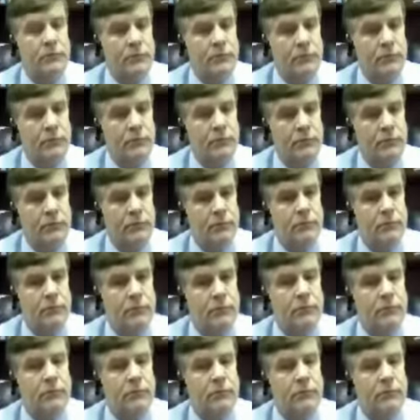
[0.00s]

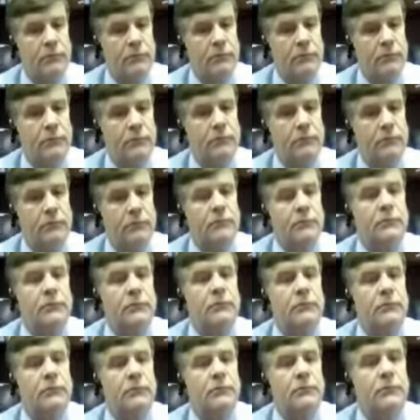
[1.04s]

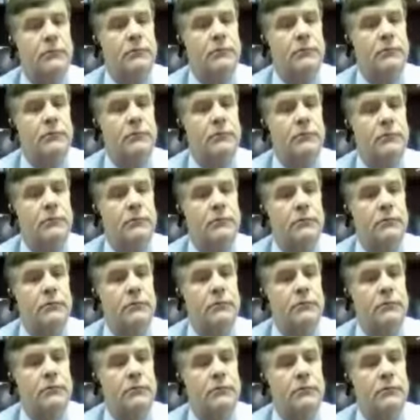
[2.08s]

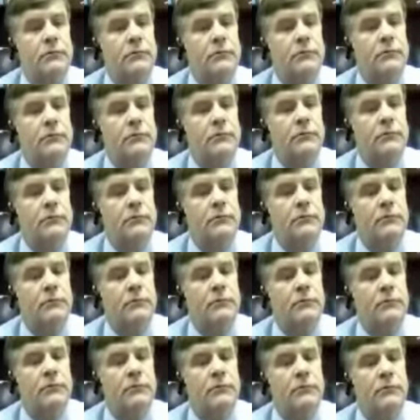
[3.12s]

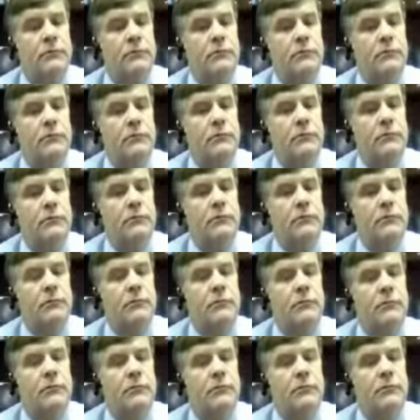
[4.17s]

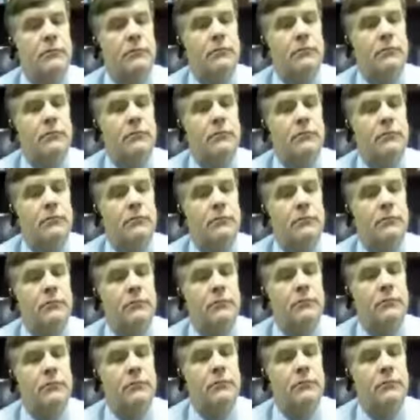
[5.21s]
[no speech]